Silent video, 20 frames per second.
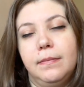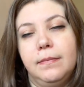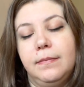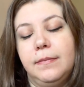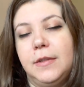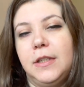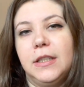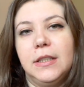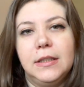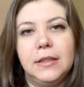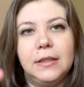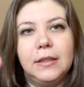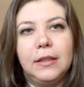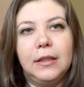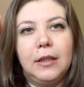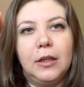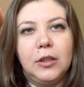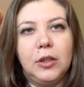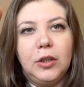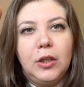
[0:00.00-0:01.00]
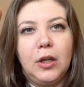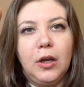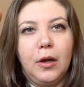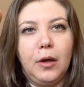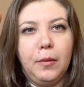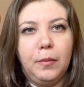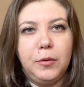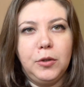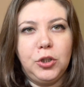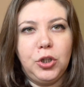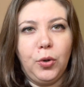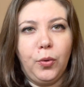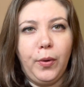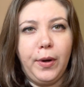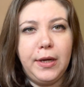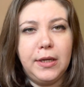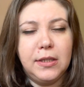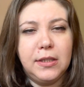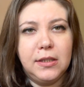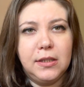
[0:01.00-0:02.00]
just the
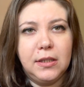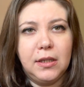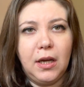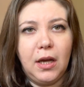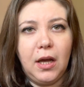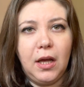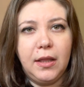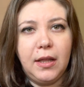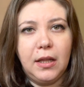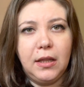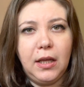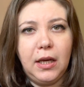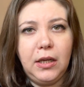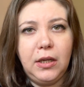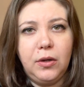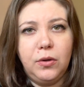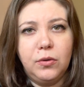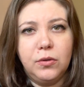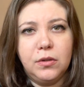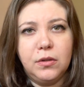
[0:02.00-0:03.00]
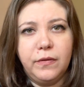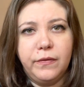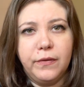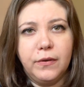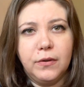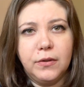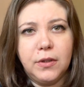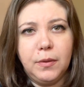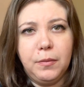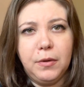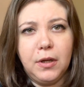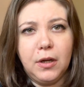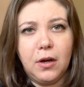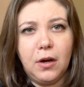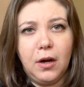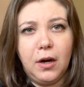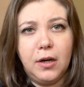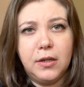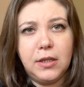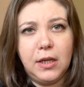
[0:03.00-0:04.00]
choice that they used for some of the
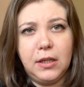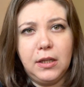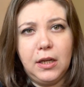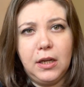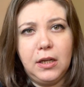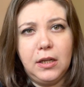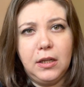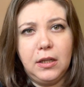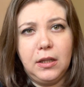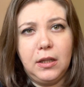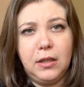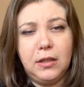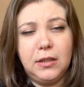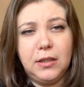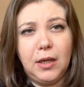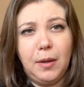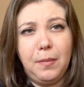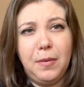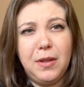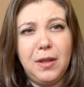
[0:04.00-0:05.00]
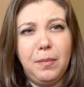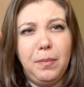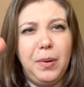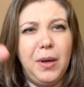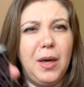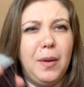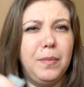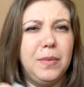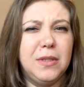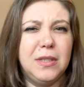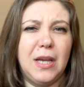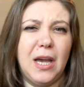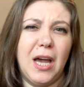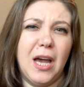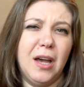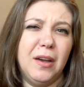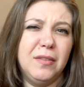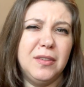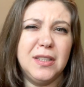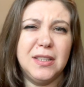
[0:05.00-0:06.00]
cards, and then some of the pips
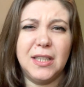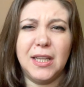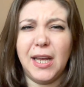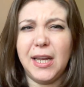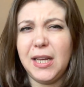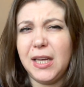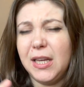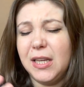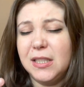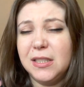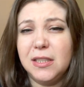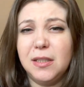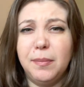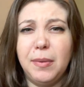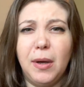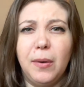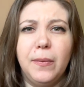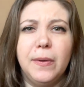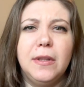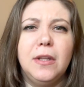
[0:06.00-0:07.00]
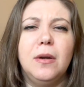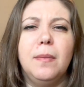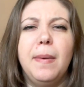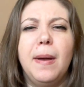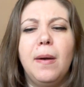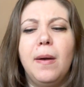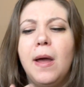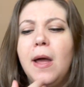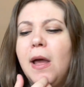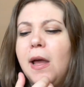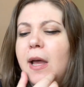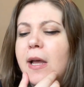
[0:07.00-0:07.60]
have slight hints about what they're about,